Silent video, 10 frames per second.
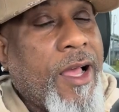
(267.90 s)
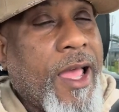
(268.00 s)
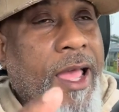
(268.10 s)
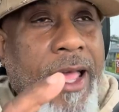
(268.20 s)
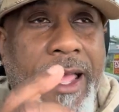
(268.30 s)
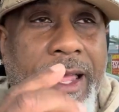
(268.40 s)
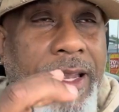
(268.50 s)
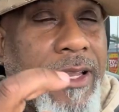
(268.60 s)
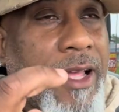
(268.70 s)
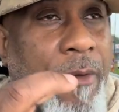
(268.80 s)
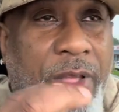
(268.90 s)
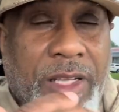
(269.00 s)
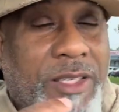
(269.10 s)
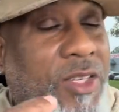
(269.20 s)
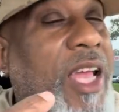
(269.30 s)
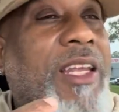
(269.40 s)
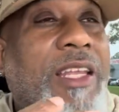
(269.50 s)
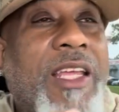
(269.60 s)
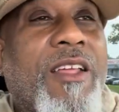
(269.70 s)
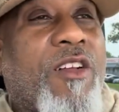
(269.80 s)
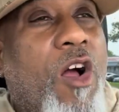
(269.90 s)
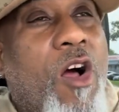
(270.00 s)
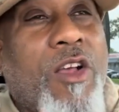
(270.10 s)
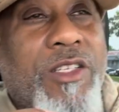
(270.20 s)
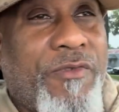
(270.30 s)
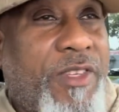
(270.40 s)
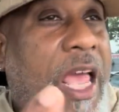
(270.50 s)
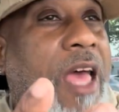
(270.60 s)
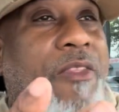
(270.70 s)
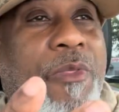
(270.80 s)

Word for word: And I mean, it's the second leading cause of death.